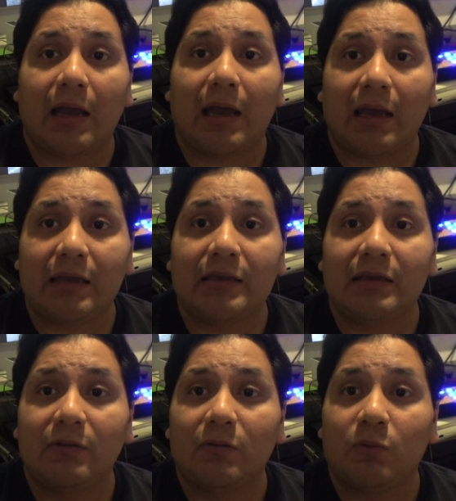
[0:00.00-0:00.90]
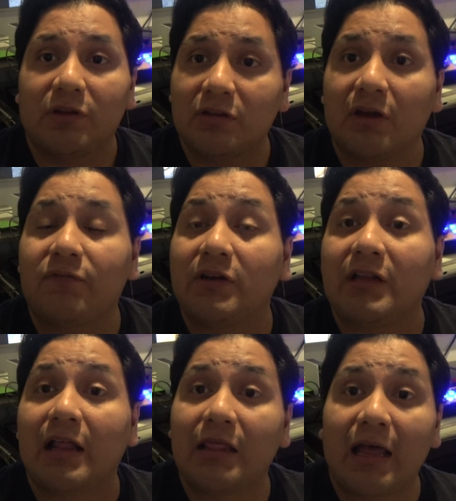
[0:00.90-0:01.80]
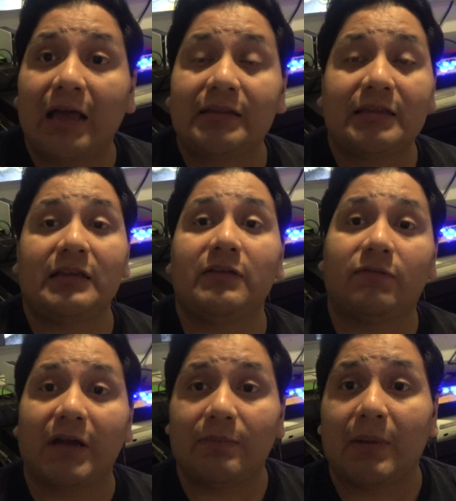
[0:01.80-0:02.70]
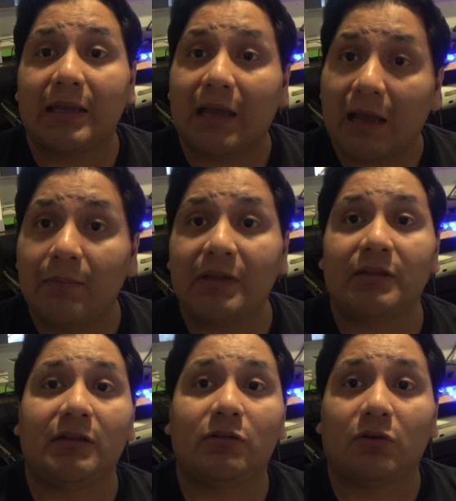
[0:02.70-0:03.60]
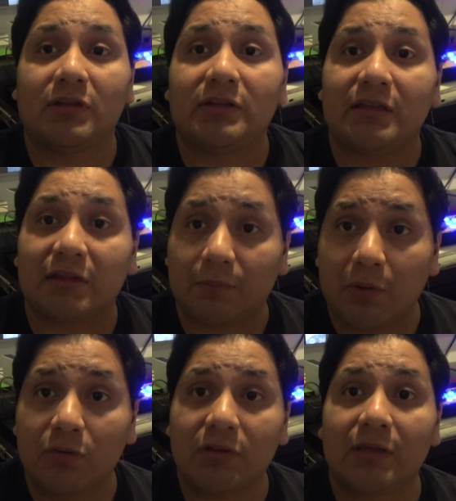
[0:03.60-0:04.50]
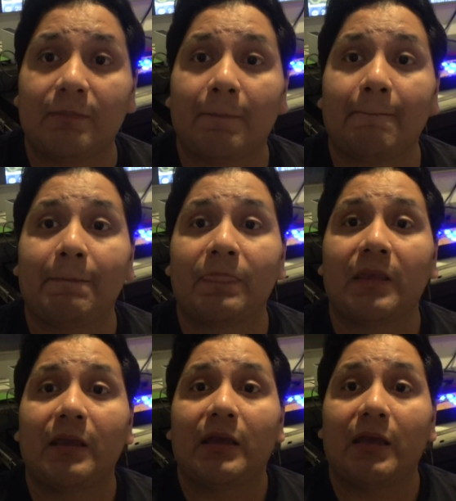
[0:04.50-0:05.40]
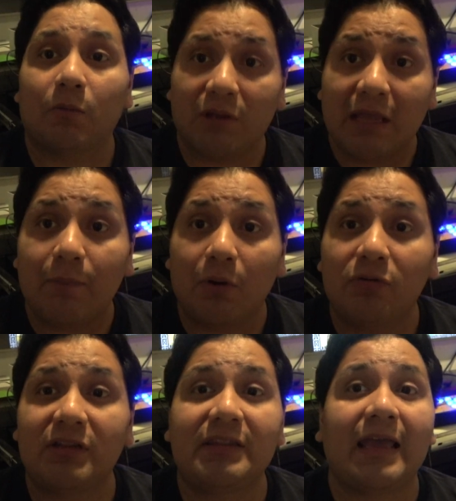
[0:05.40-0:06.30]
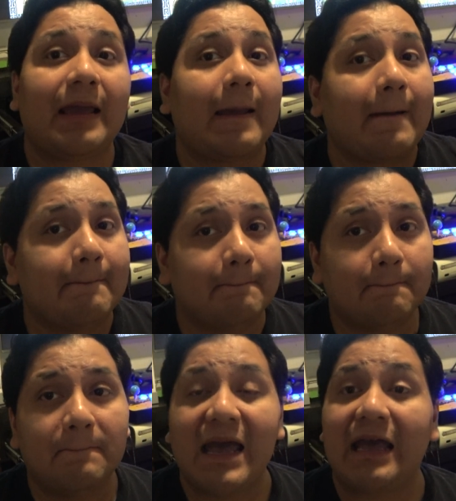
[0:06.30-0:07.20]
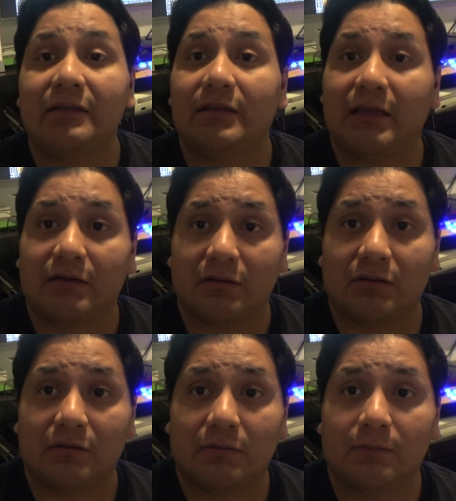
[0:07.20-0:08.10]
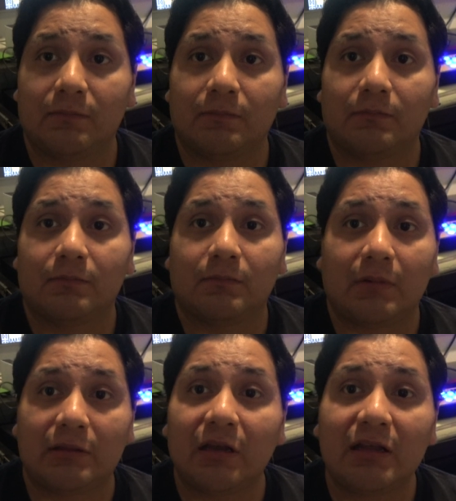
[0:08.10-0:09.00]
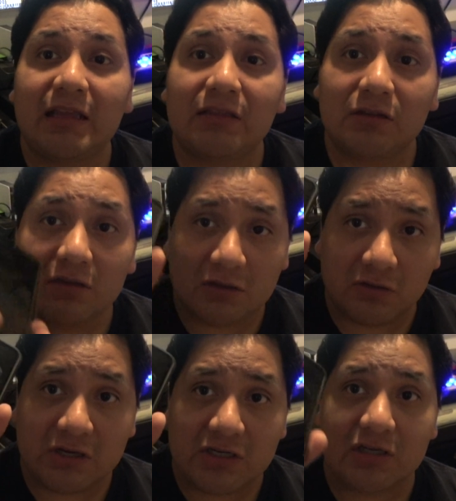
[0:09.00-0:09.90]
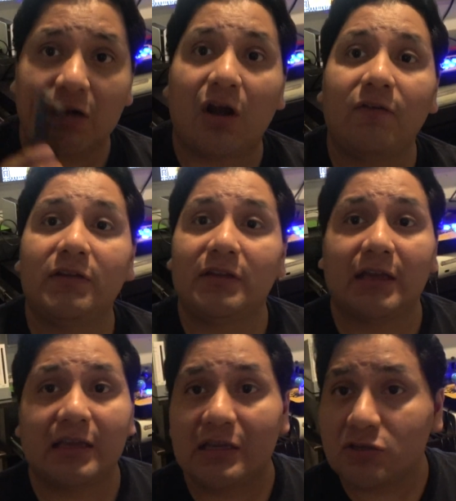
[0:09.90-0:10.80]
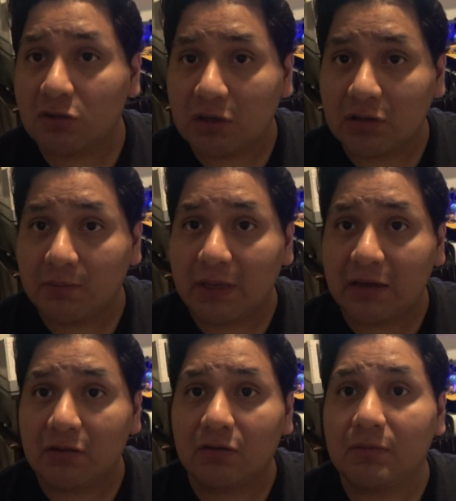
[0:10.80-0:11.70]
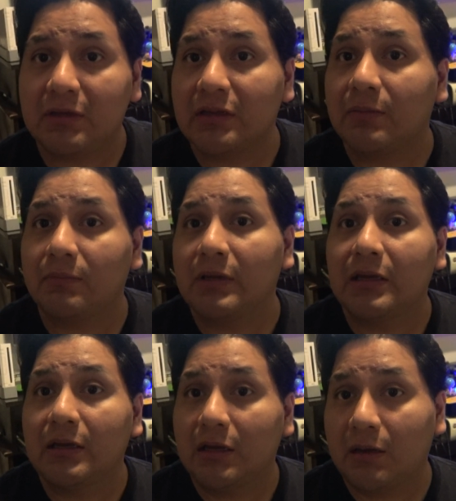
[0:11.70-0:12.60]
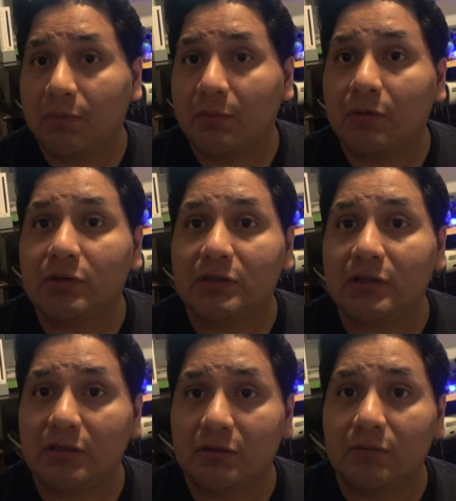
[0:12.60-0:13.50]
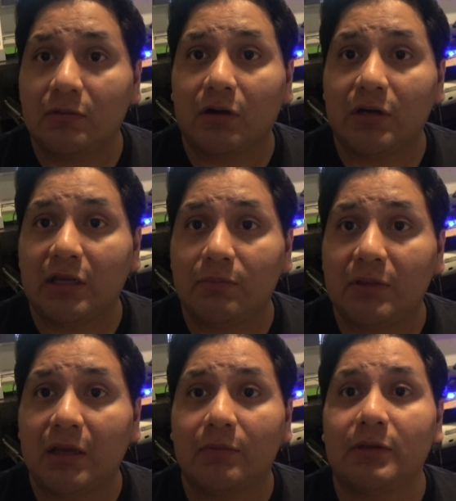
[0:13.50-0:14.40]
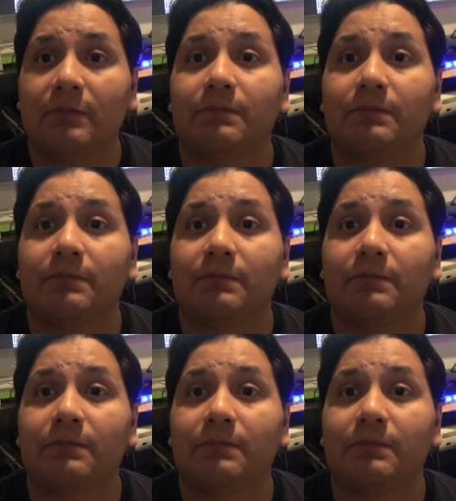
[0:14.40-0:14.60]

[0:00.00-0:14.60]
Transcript: I was suffering a lot, and he read my comments. He saw the things I posted. And when I posted that, mad letters. Luckily I took a screenshot. Obviously I can't show it on the back of the screen because I'm promoting these arcade behind me.